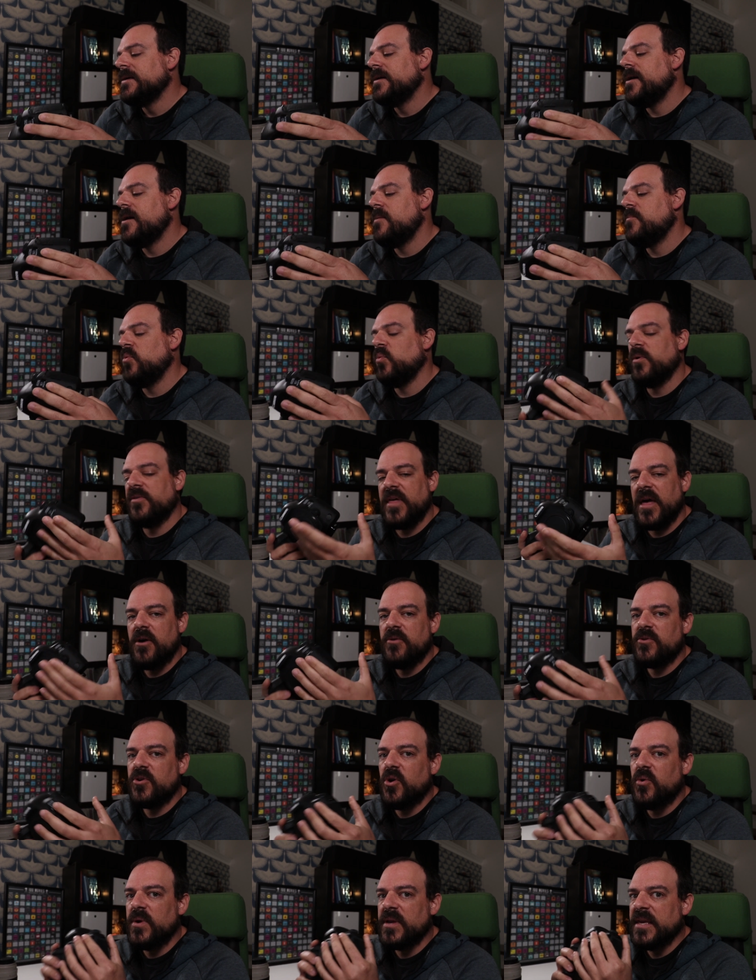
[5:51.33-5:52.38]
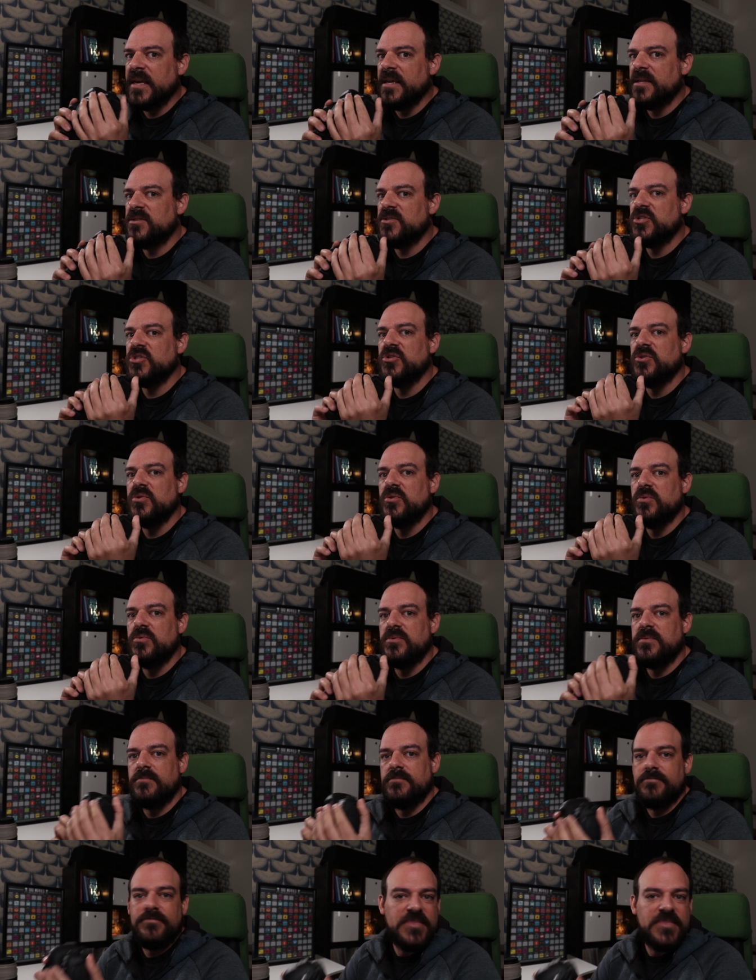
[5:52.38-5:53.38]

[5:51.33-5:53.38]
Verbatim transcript: Um, without going into